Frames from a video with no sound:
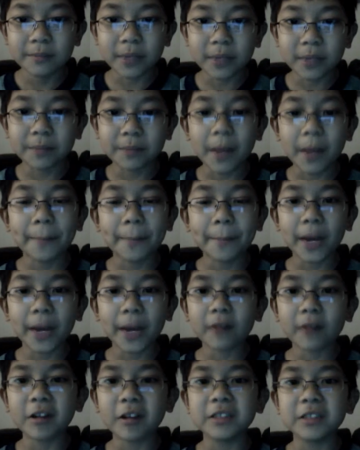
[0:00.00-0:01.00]
But my
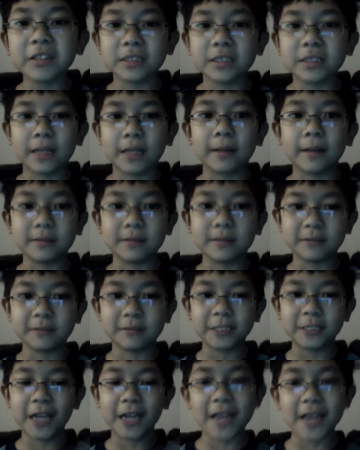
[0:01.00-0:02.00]
background just like
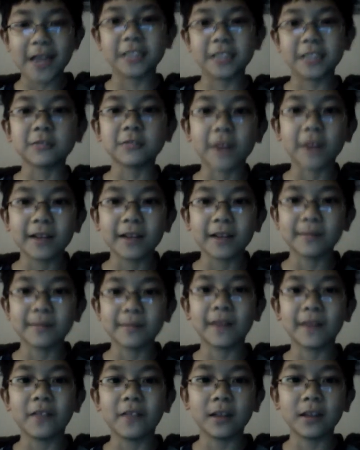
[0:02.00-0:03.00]
changed right in
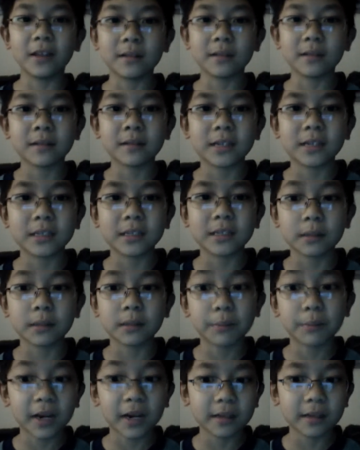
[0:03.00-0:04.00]
my face. just
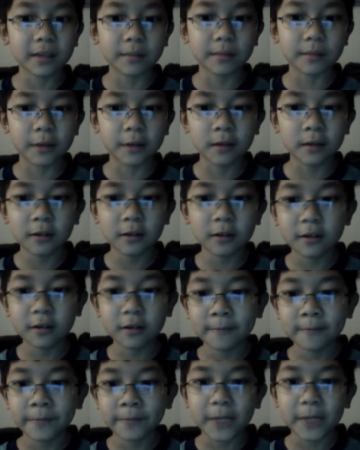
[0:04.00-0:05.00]
surprised me
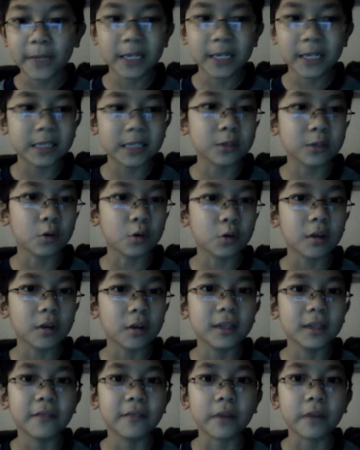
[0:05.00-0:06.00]
and
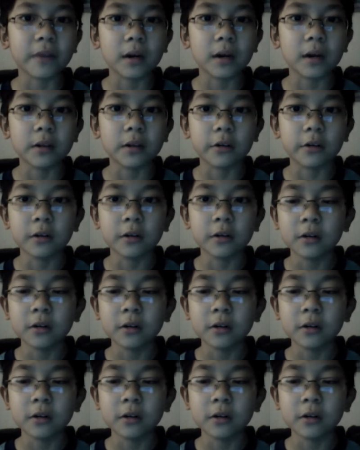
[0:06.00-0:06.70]
totally different color.